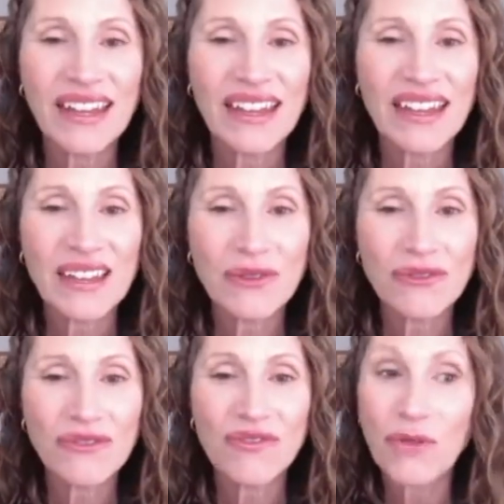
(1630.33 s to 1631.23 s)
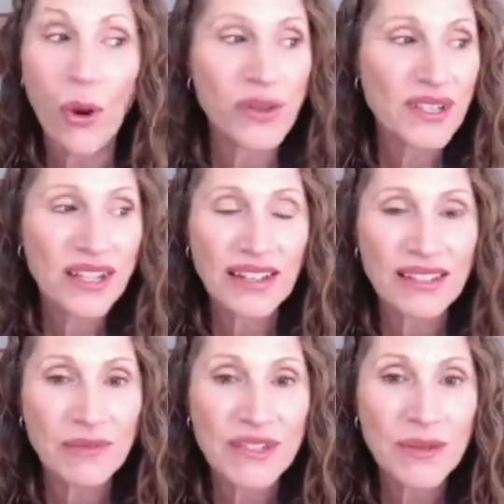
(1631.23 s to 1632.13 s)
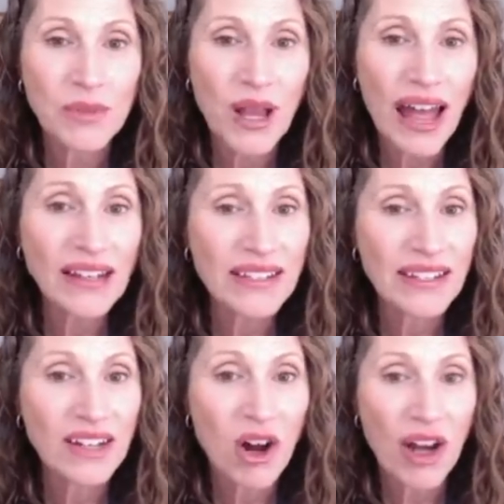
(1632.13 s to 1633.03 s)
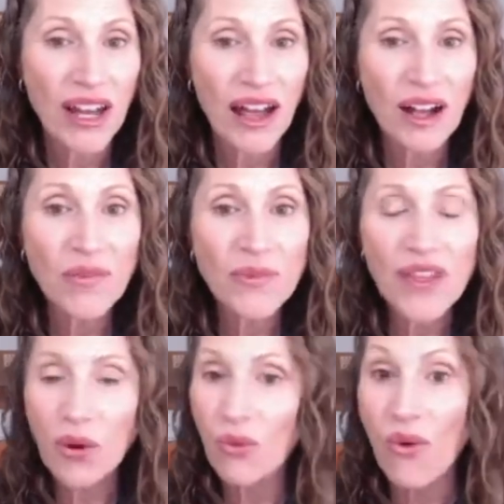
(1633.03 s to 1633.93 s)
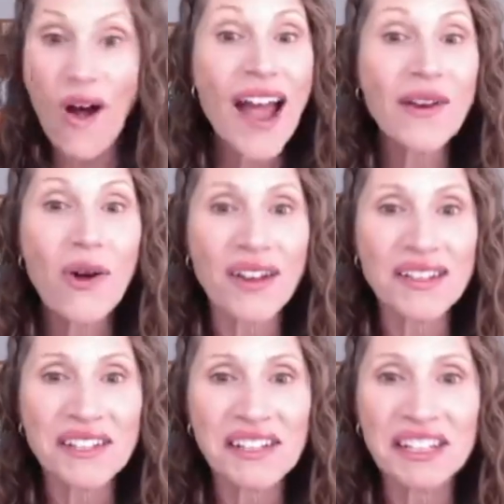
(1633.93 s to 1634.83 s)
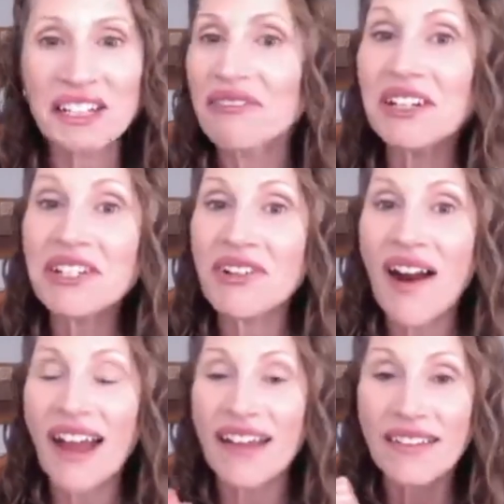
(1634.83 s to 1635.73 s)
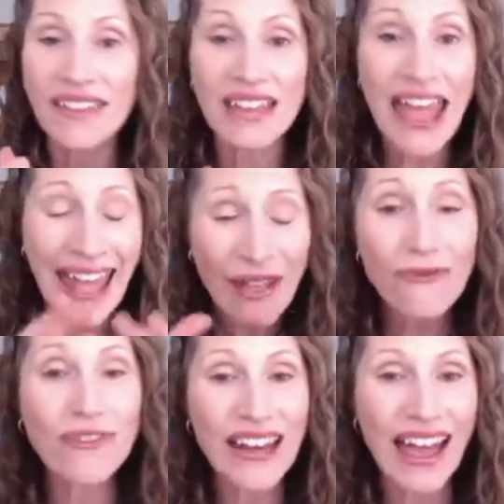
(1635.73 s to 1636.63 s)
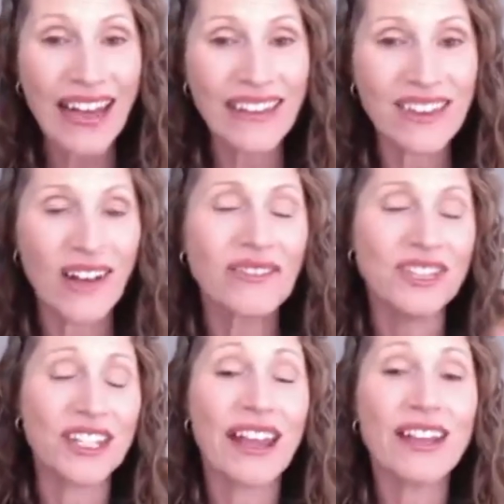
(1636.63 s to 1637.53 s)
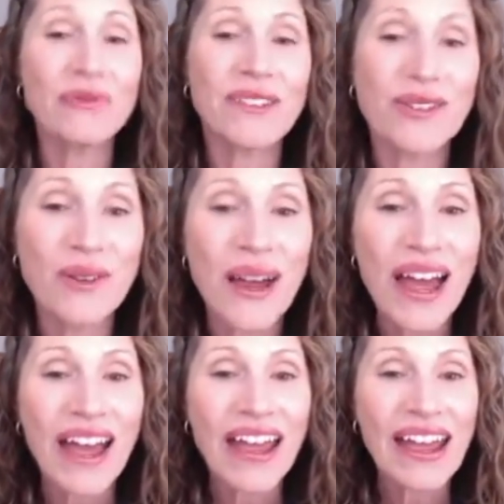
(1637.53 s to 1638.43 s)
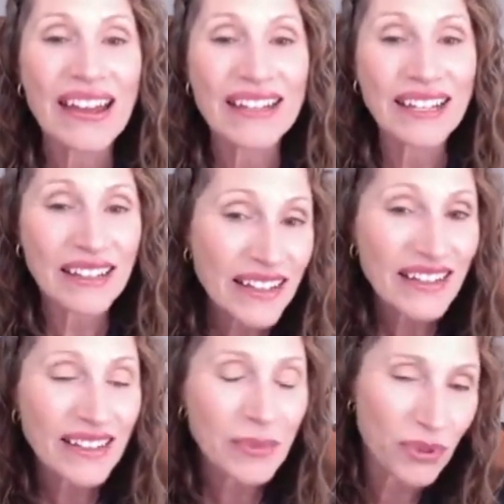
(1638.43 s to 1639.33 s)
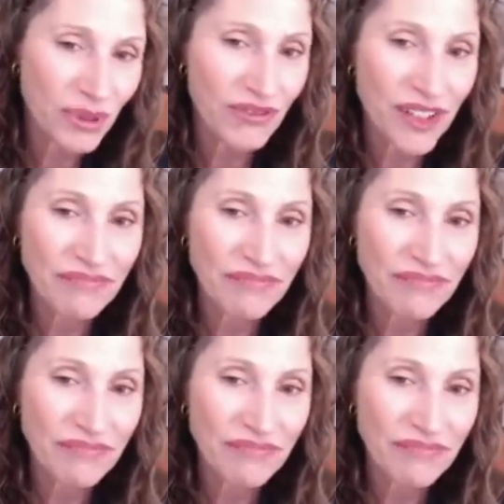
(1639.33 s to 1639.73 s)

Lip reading: if those are some simple hacks that are going to help, then why not give it a try? Every hack that I've shared with you is clinically proven,